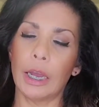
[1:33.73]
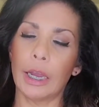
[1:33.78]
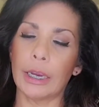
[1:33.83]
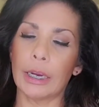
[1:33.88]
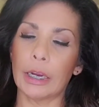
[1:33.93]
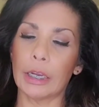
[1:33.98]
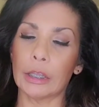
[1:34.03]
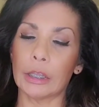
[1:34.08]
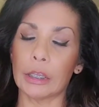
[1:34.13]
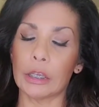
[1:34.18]

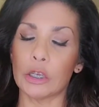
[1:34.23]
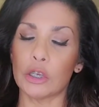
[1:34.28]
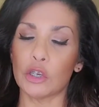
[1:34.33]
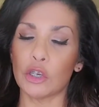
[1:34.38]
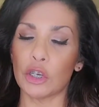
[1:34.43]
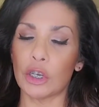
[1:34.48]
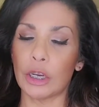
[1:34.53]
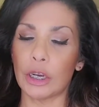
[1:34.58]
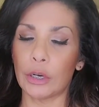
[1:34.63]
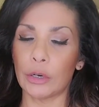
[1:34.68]
I got the
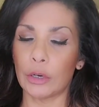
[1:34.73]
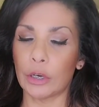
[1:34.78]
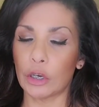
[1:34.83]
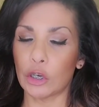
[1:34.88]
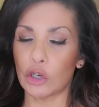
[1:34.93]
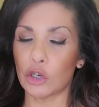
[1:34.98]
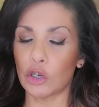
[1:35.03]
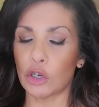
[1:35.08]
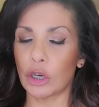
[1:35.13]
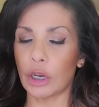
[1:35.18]

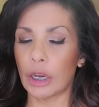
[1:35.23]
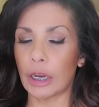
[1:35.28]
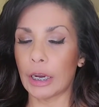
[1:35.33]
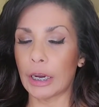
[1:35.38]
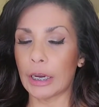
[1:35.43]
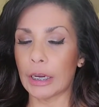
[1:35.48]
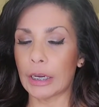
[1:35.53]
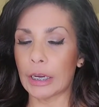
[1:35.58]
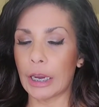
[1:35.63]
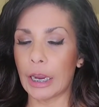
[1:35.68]
generic
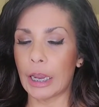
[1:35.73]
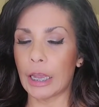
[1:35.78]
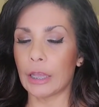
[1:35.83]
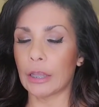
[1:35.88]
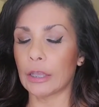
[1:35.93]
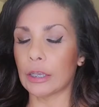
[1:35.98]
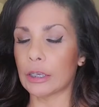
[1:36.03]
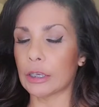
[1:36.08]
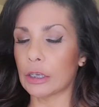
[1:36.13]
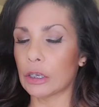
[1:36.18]
shine
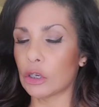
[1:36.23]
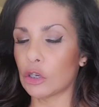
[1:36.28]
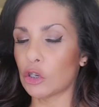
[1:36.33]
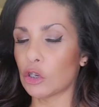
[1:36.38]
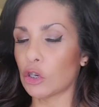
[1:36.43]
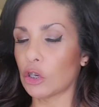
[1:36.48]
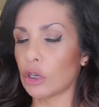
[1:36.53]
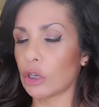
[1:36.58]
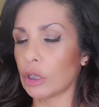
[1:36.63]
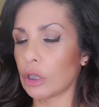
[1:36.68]
and this is
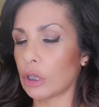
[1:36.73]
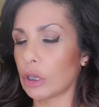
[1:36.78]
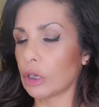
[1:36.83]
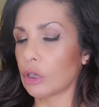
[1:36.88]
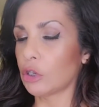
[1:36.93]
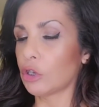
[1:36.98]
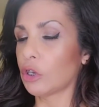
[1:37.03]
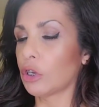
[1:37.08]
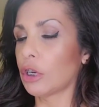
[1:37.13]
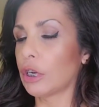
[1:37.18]
ge
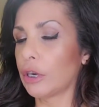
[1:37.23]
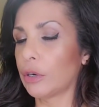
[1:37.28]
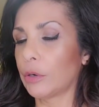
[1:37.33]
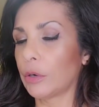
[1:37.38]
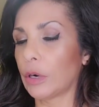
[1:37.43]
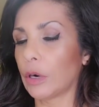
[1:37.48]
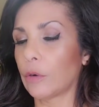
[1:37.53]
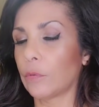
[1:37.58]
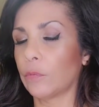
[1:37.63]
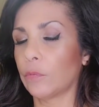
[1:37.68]
the
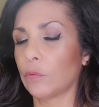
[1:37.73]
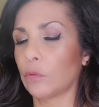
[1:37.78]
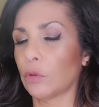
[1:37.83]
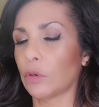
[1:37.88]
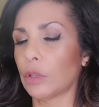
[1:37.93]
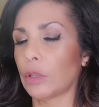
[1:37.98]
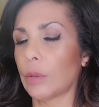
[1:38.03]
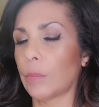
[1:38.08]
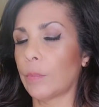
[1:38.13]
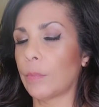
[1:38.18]
generic
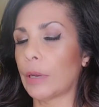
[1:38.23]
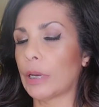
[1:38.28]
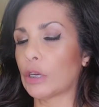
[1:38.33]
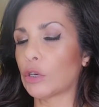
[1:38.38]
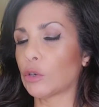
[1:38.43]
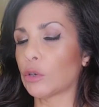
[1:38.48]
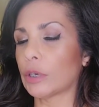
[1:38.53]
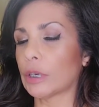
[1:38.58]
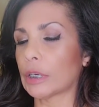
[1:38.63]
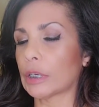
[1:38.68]
for the
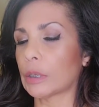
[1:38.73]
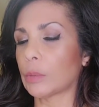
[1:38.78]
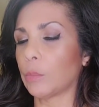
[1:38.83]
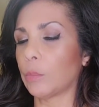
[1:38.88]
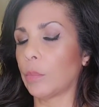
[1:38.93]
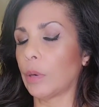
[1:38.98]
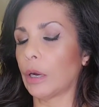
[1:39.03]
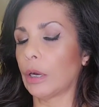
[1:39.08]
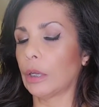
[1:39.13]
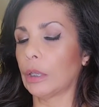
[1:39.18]
Matrix
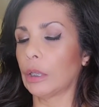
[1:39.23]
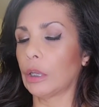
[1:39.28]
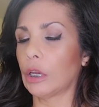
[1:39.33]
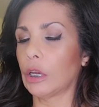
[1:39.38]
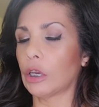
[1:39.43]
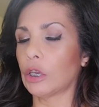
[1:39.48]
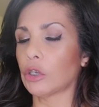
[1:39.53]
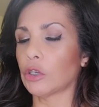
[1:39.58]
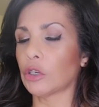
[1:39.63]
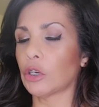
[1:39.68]

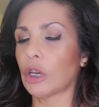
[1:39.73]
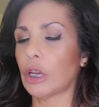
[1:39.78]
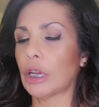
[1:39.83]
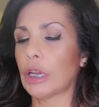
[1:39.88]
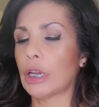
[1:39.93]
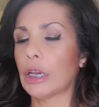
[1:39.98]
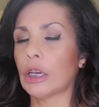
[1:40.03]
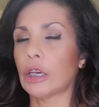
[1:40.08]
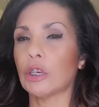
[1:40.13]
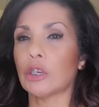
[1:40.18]
Biolage
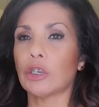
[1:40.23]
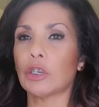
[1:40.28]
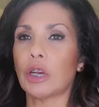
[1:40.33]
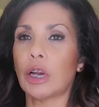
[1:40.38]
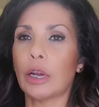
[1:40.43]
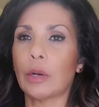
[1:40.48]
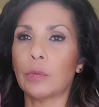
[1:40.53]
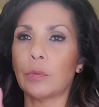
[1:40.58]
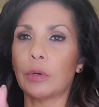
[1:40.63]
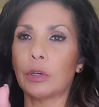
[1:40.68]

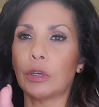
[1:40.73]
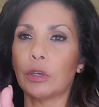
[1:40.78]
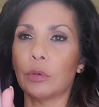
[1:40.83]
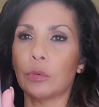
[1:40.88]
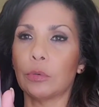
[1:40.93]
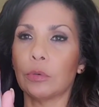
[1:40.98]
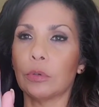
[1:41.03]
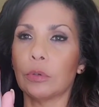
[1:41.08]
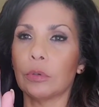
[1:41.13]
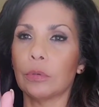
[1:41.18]
Shine
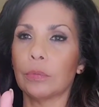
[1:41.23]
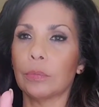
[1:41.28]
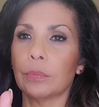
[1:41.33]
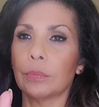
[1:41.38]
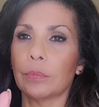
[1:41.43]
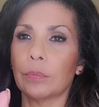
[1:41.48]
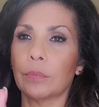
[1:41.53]
Renewal.